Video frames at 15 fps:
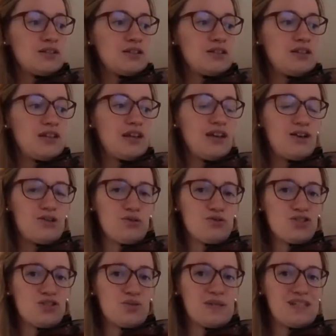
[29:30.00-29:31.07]
Now
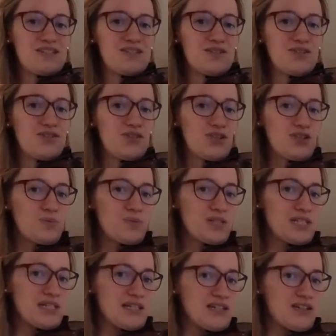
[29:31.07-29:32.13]
switch to third
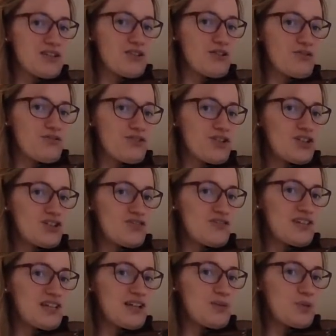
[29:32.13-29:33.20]
position. Your first
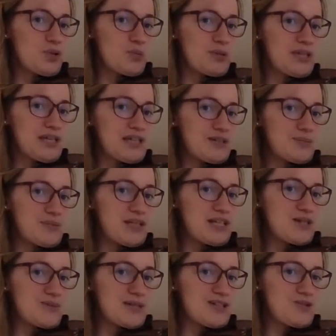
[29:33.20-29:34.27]
finger will be at the
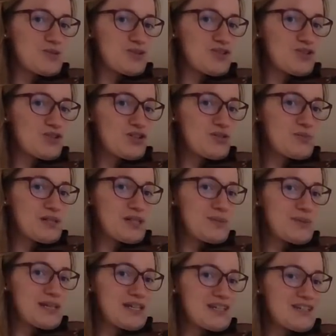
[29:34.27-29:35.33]
place where you would normally
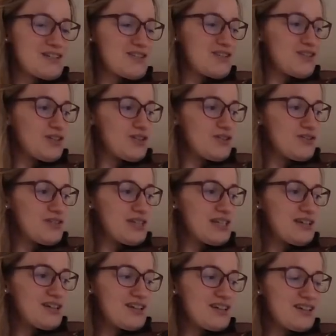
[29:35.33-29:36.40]
place the third
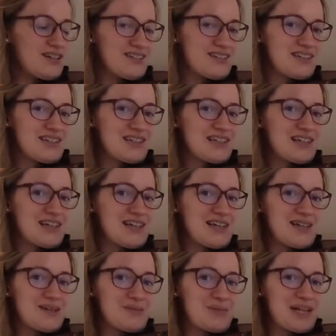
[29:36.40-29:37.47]
finger
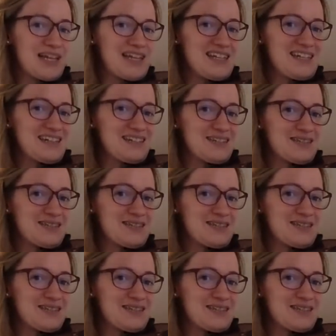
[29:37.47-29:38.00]
and play it.